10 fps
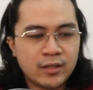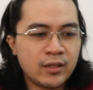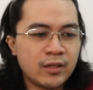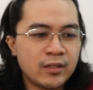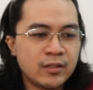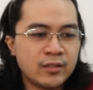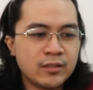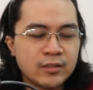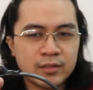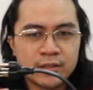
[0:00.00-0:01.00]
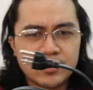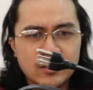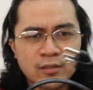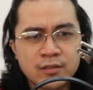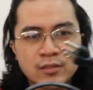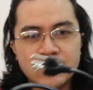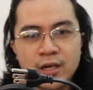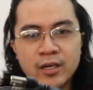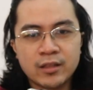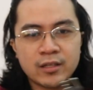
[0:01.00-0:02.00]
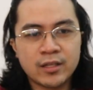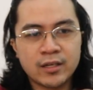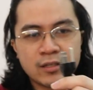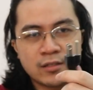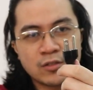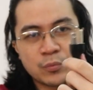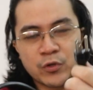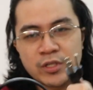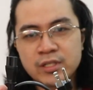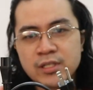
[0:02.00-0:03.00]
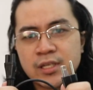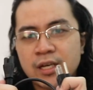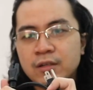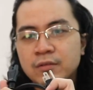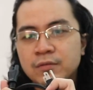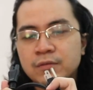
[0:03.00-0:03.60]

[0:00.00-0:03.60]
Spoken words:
a socket that supports this kind of